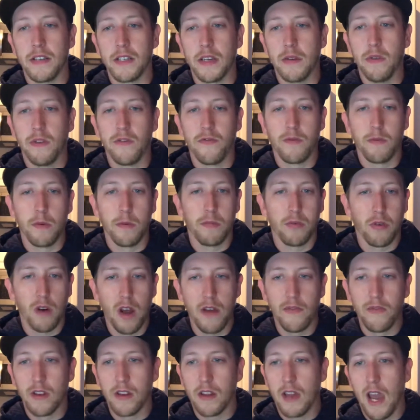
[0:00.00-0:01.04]
I went from a
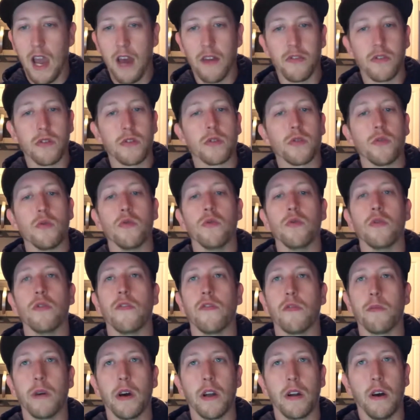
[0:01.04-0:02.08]
private Catholic school of
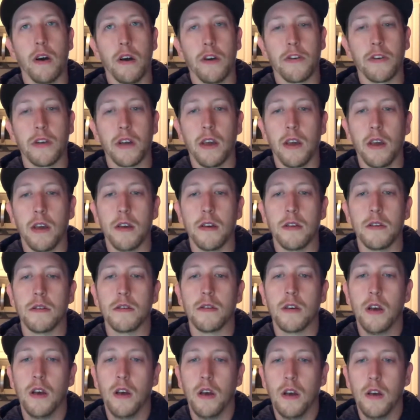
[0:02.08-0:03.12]
about 100 kids
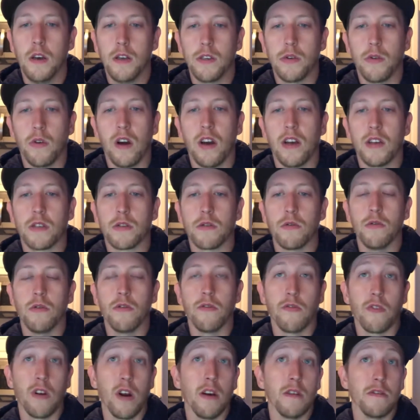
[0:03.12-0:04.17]
to a high school of
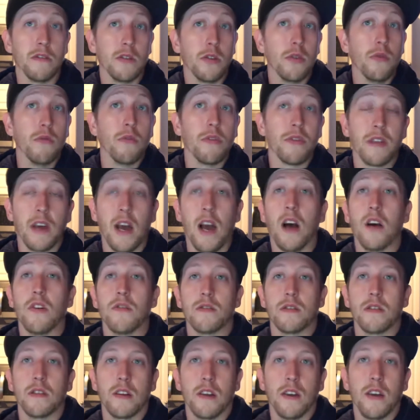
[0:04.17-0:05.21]
around
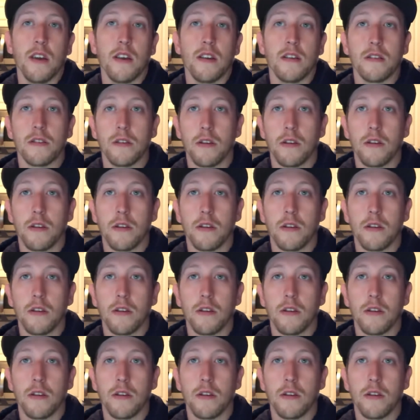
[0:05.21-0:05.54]
2,000 kids.